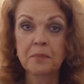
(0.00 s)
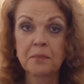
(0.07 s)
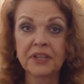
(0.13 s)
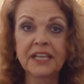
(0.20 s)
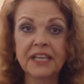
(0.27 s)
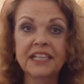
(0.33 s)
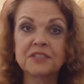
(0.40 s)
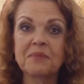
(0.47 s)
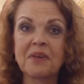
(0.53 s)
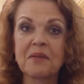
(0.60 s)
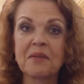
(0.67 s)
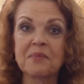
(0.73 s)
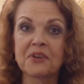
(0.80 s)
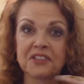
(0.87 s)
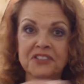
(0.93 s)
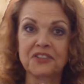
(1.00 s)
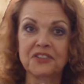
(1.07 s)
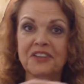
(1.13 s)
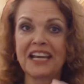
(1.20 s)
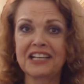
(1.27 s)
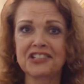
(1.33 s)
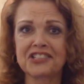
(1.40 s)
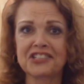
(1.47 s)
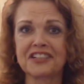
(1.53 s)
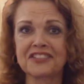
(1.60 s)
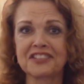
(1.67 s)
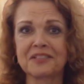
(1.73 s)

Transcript: Please remember to like, share,